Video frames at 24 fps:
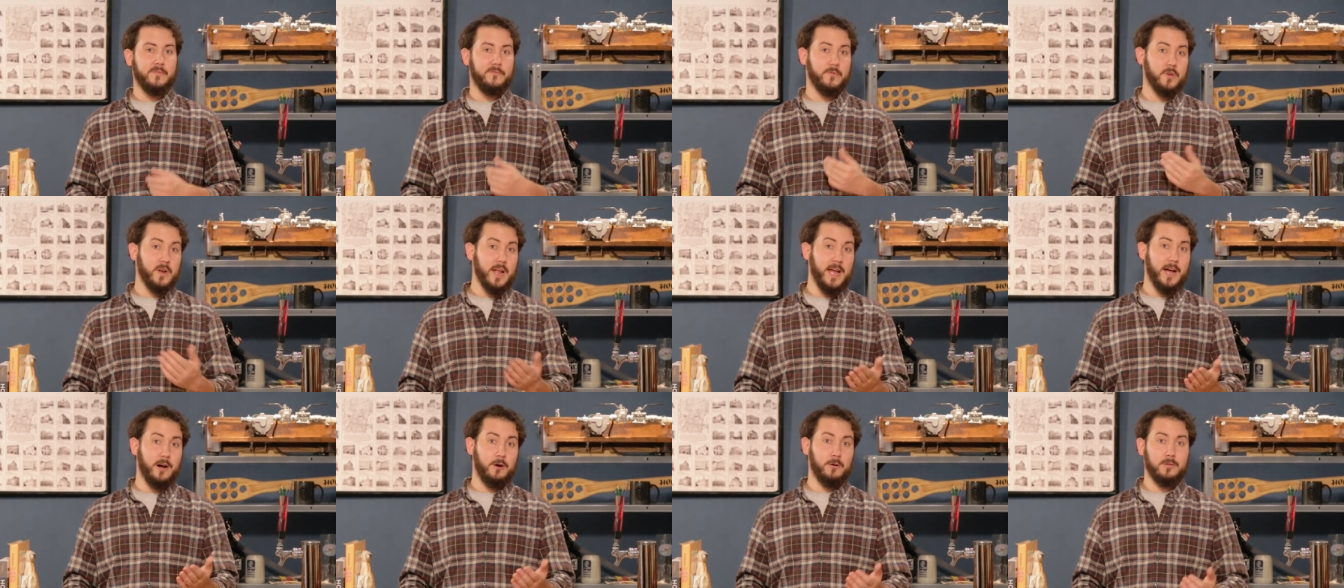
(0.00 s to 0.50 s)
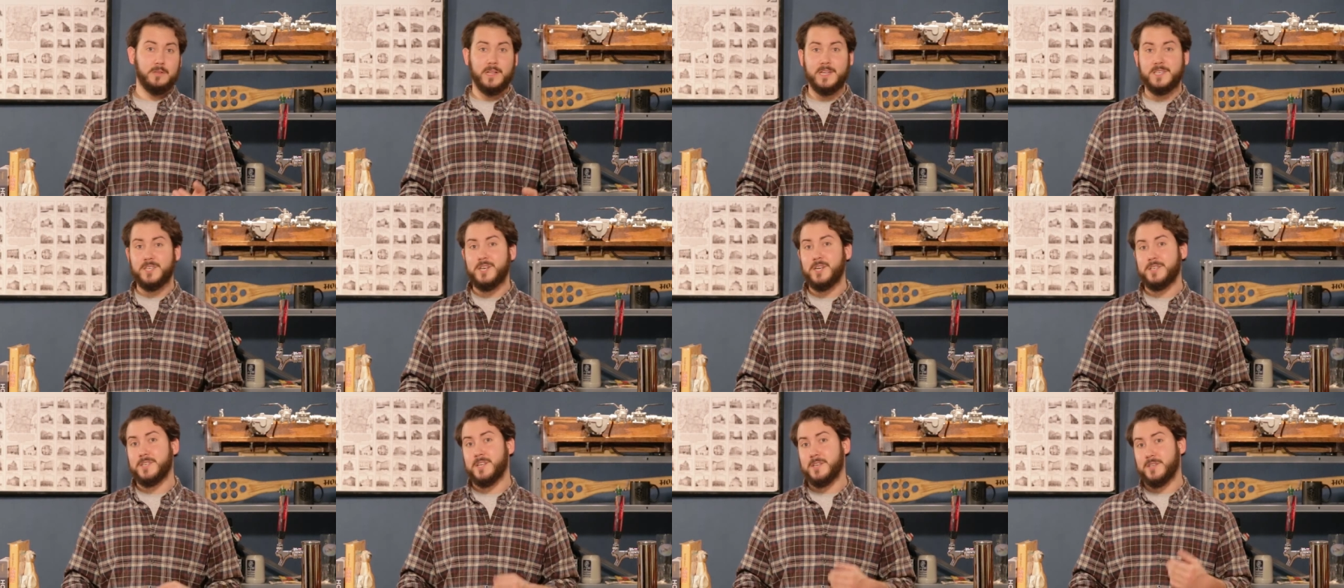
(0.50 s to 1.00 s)
For now,
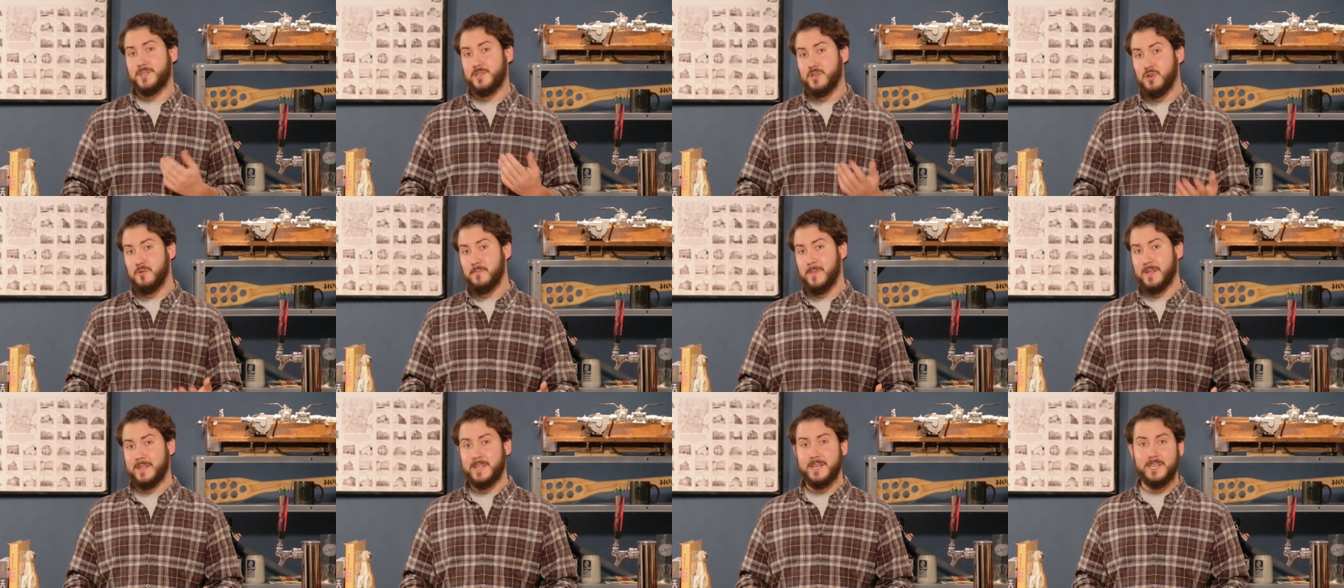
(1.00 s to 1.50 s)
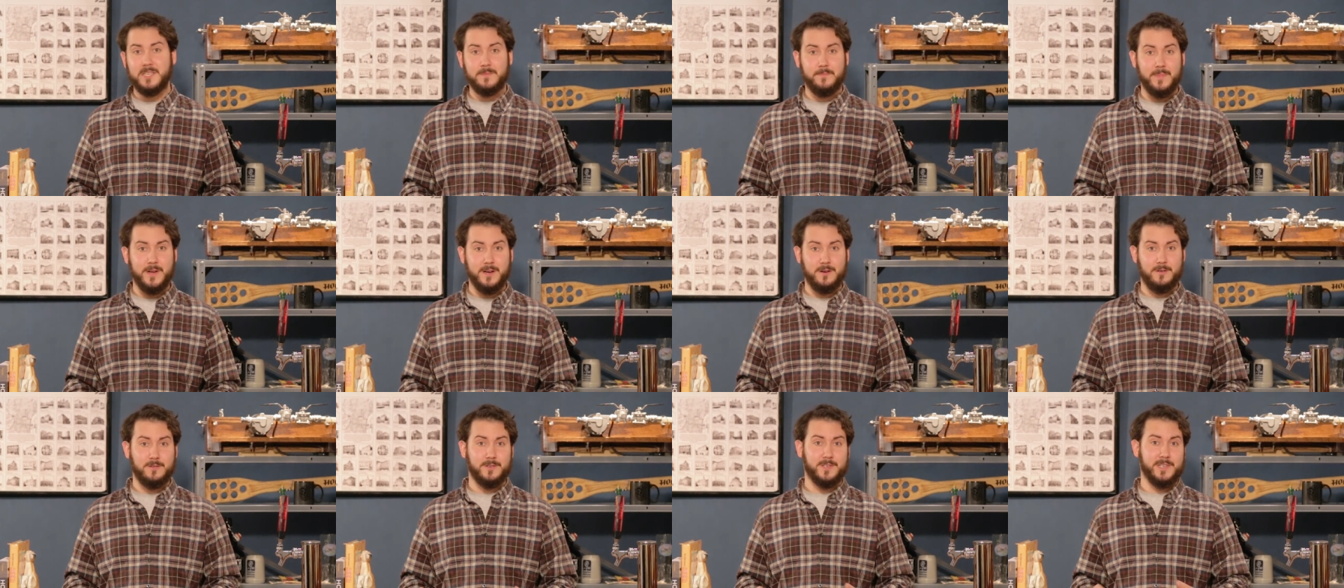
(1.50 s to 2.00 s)
let's just assume that these
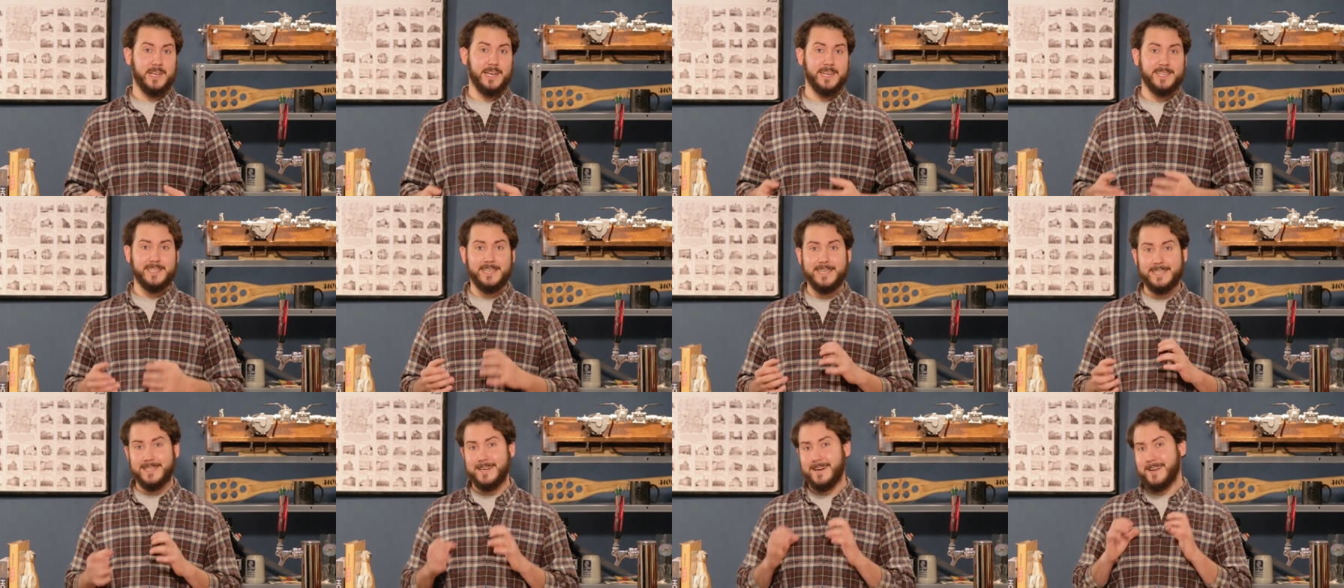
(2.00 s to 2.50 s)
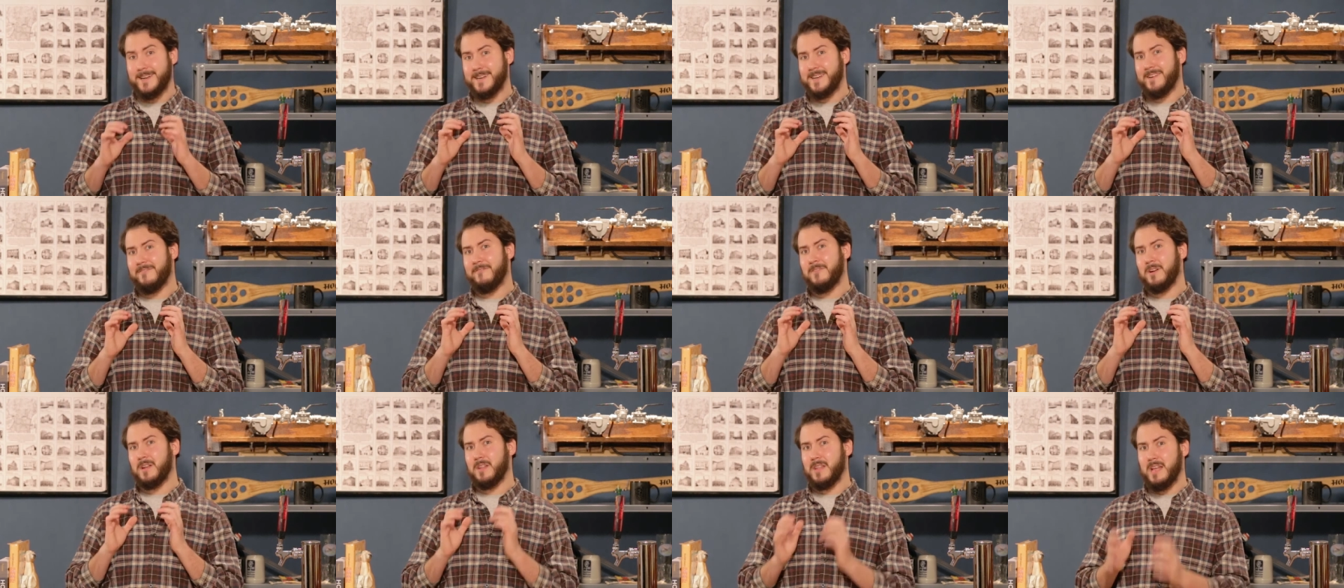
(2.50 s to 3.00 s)
beers exist on a
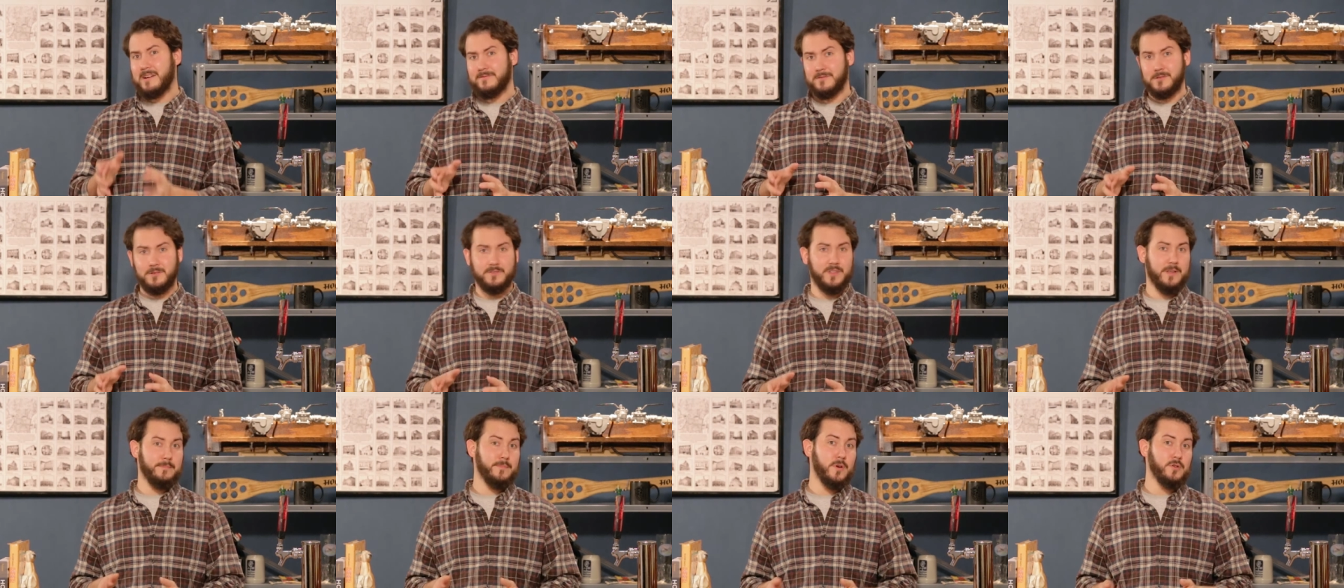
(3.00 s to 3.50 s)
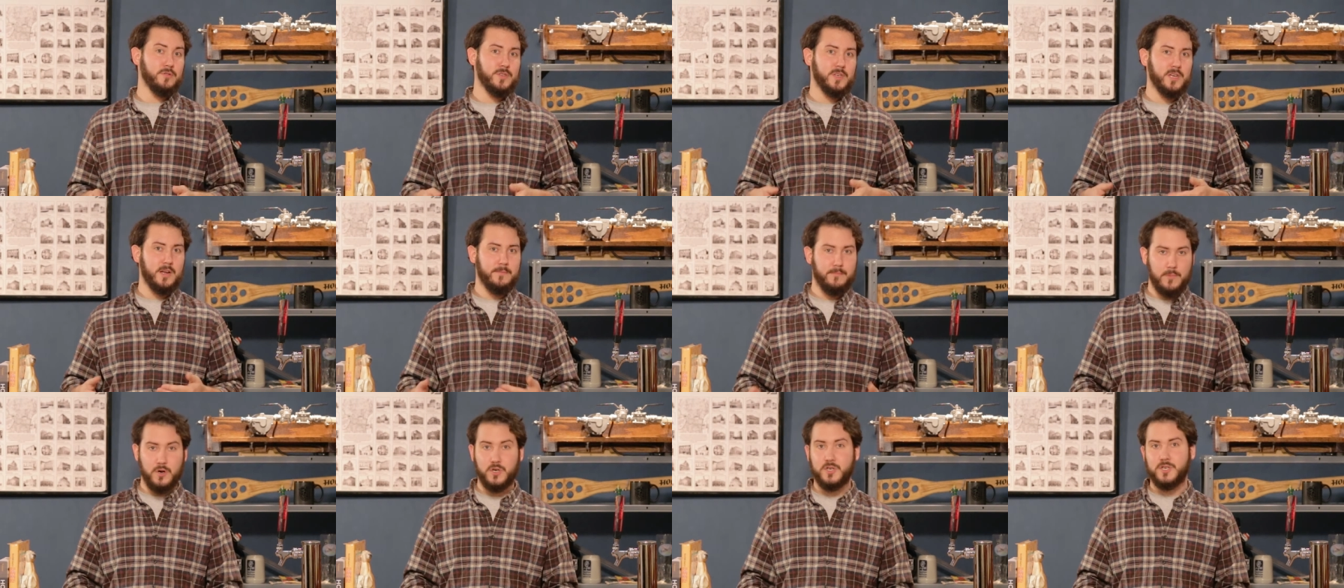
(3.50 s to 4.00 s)
different level than most
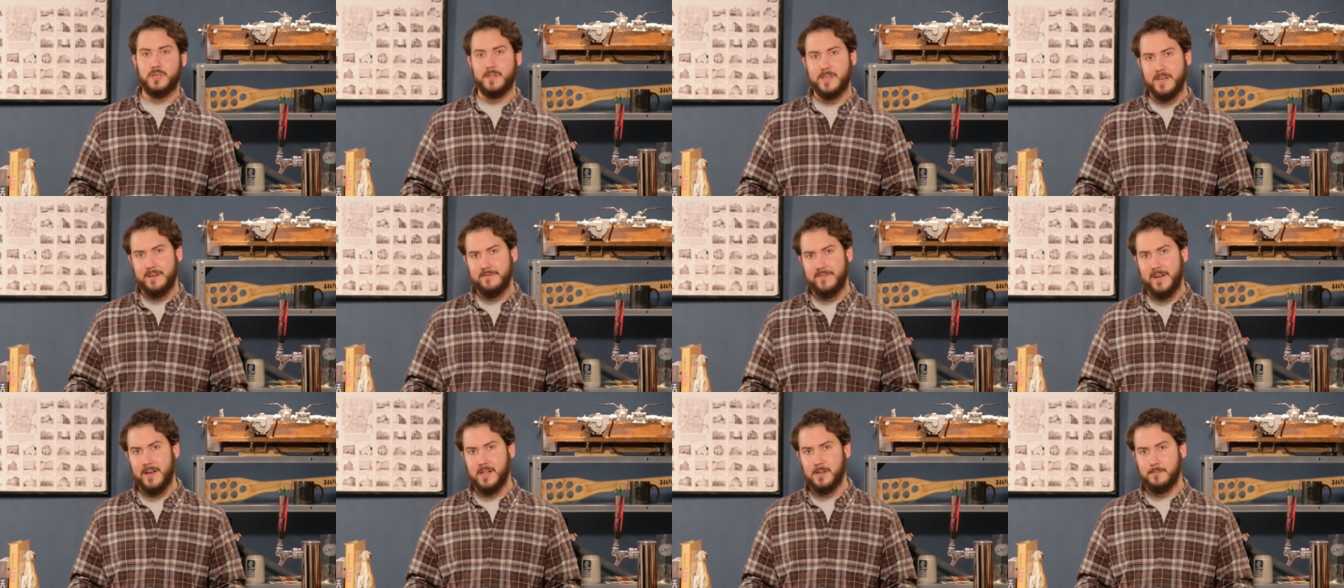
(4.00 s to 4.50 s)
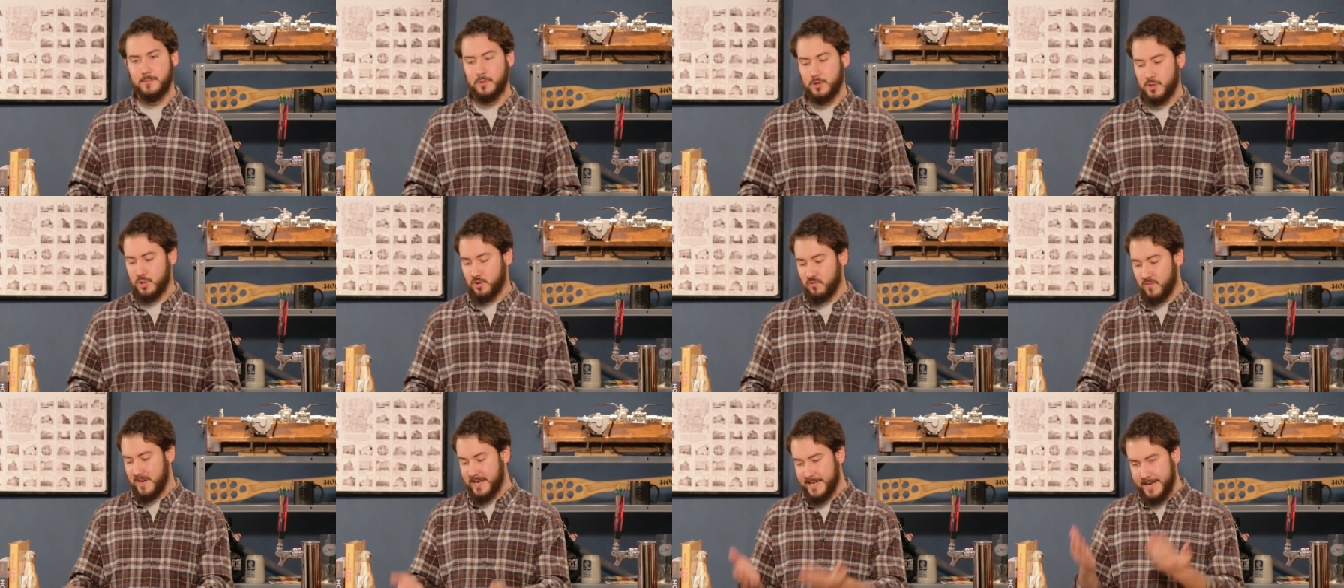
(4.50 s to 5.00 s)
commercially available
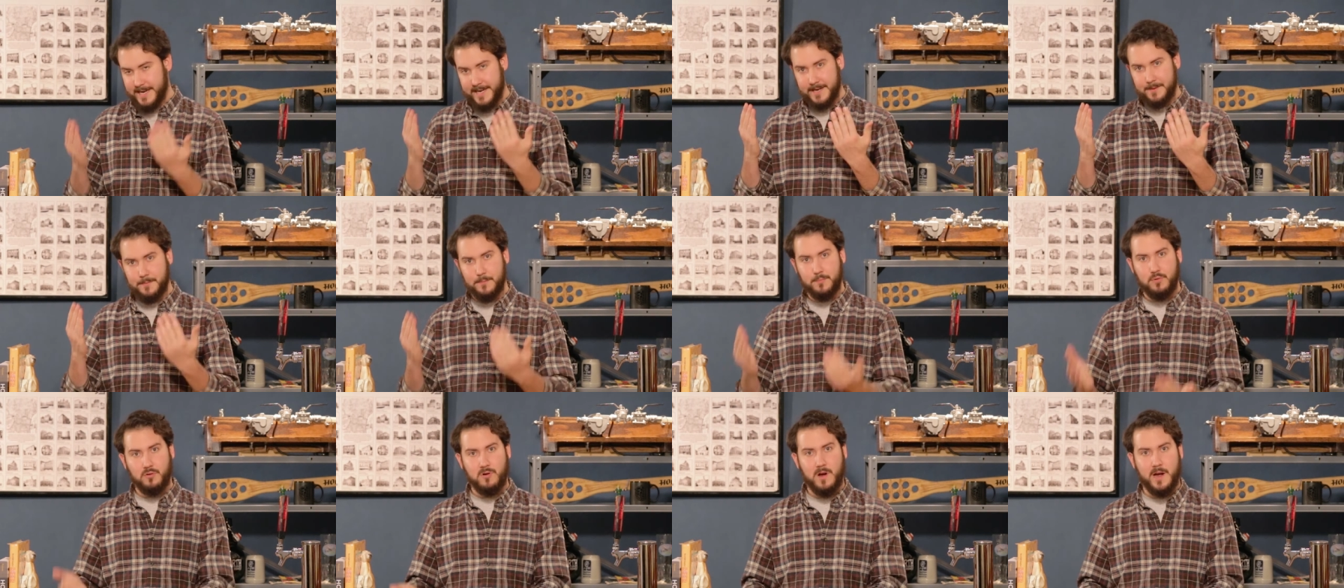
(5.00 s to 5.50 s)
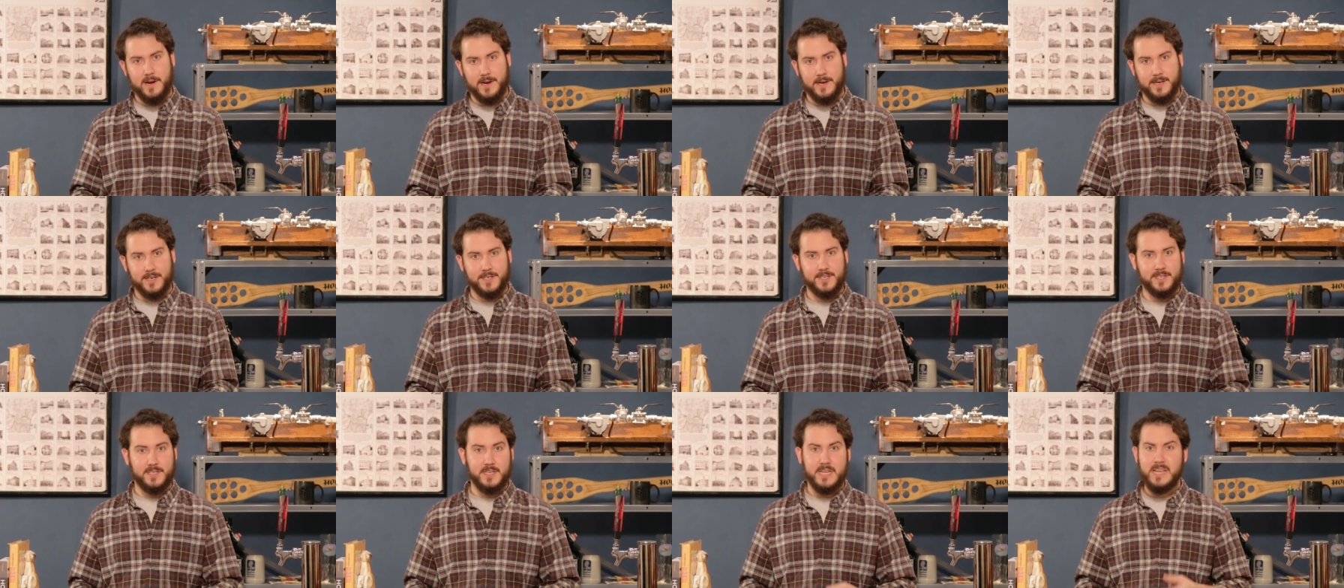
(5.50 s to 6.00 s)
drinking
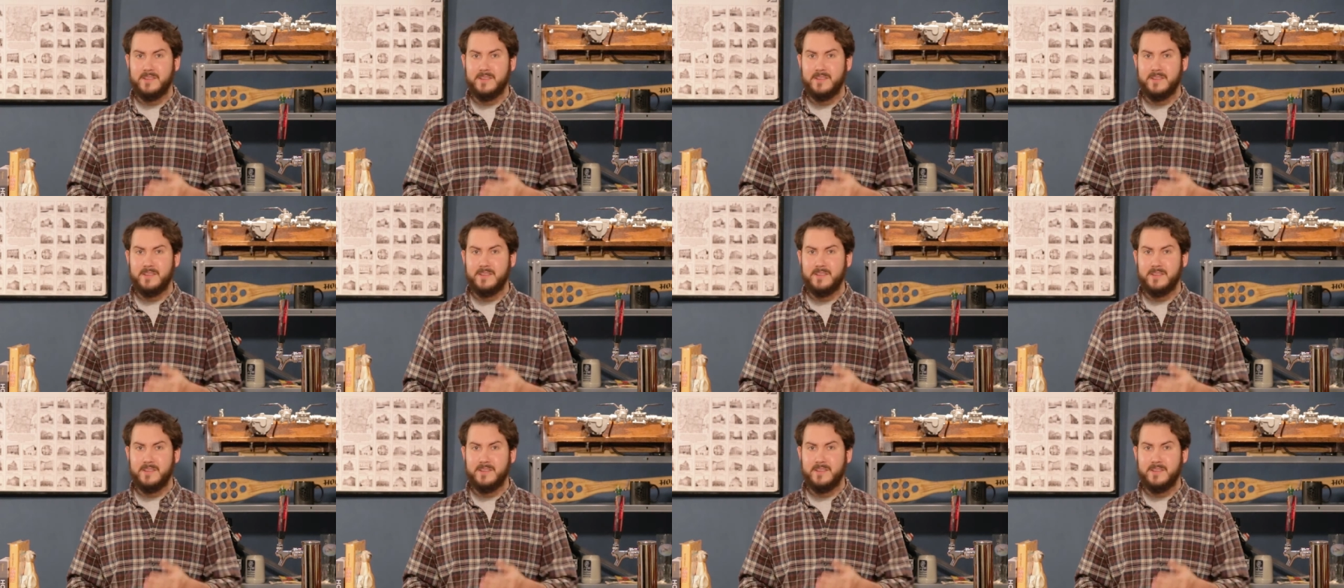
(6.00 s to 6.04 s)
products,